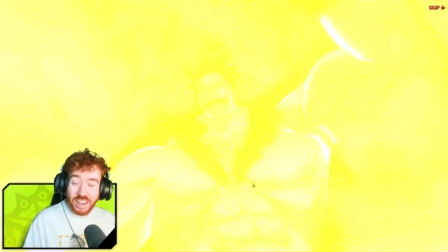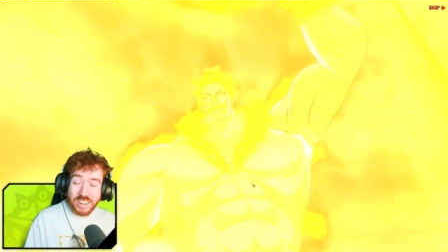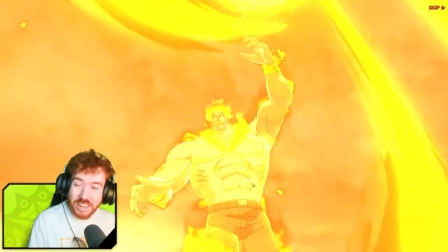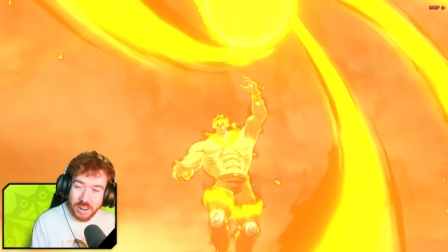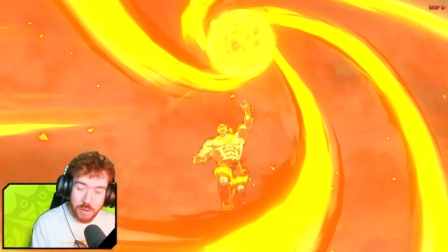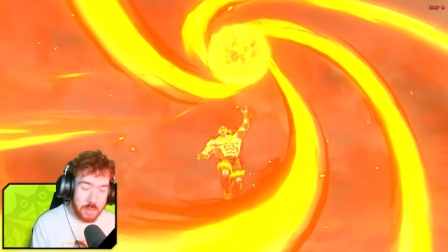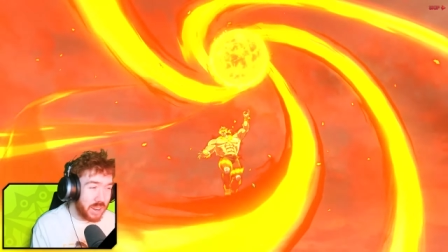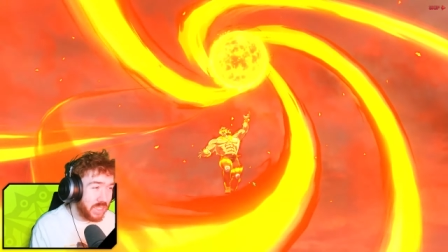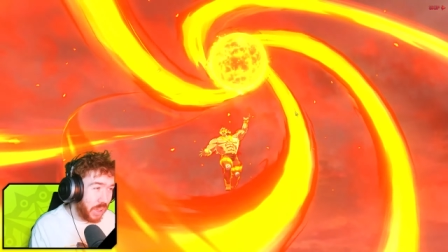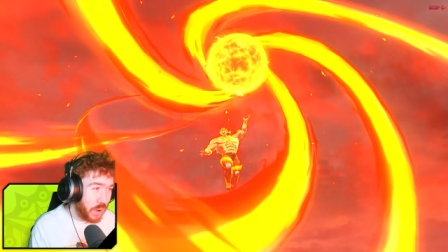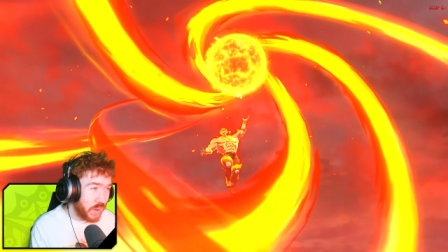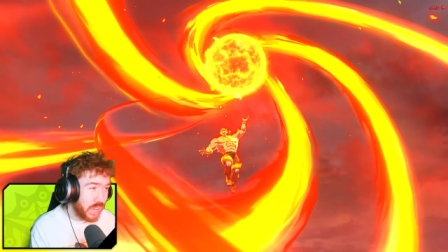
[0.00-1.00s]
Is there another million,
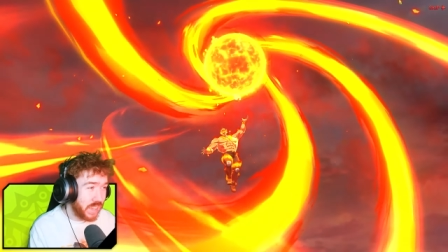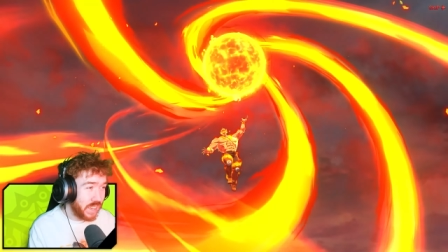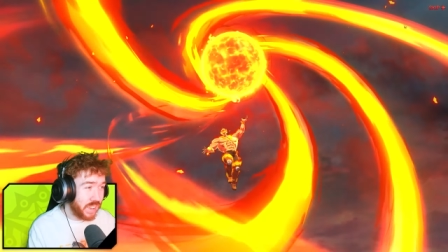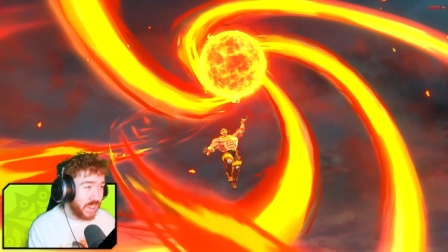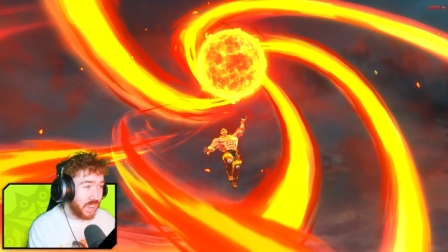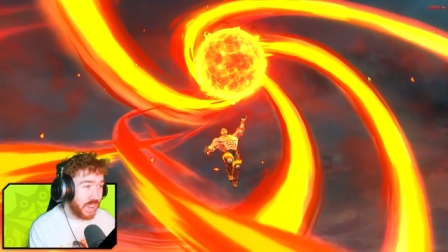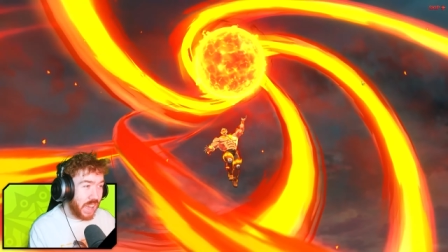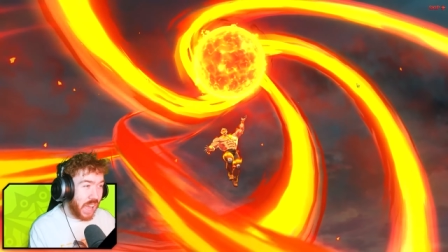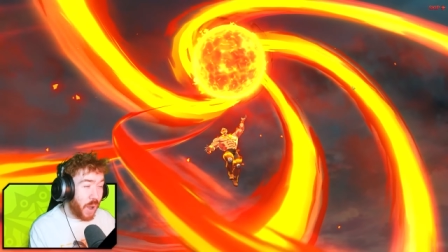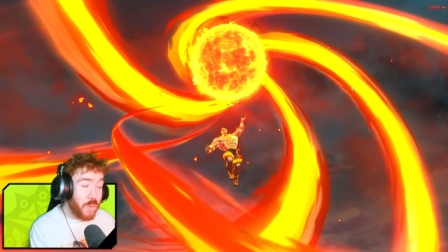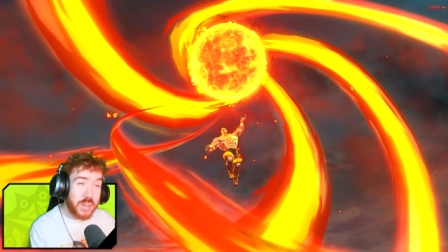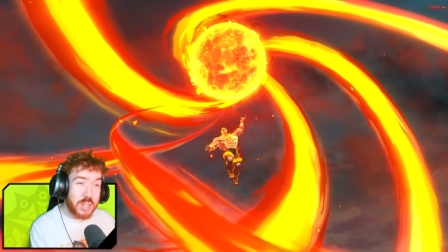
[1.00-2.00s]
though?
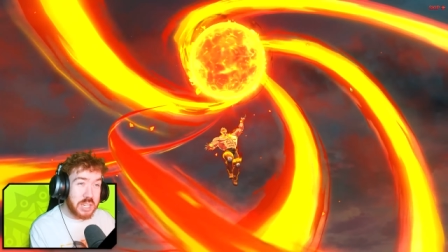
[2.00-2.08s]
How are we